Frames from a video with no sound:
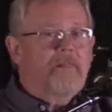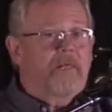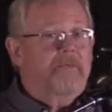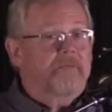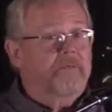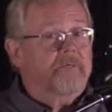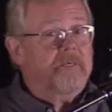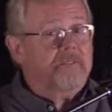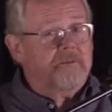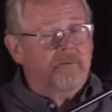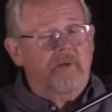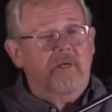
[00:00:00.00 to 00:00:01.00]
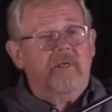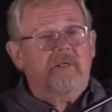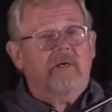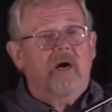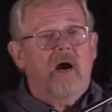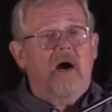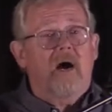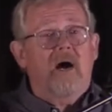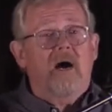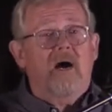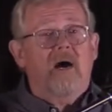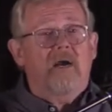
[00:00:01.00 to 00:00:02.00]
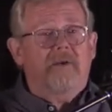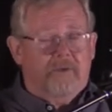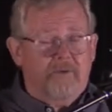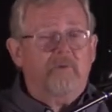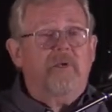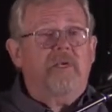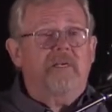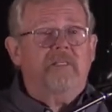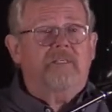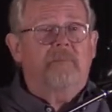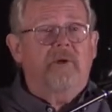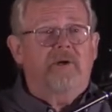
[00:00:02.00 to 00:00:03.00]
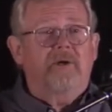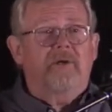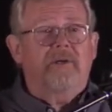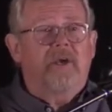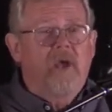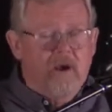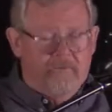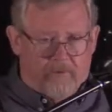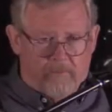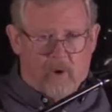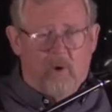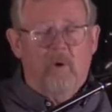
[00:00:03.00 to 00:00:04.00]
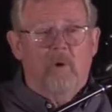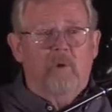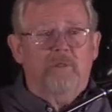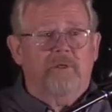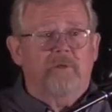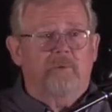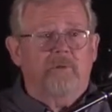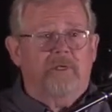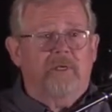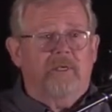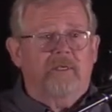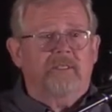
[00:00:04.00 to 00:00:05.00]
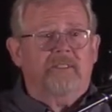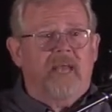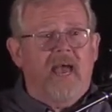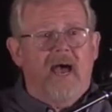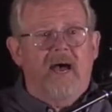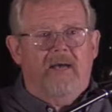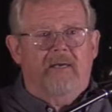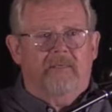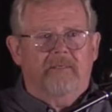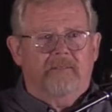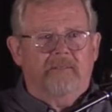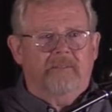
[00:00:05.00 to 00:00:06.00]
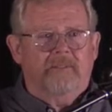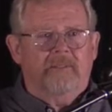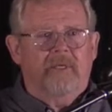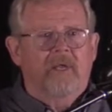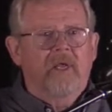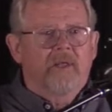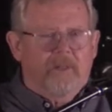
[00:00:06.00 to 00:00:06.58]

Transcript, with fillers: They took a streetcar to Greensburg from old Uniontown.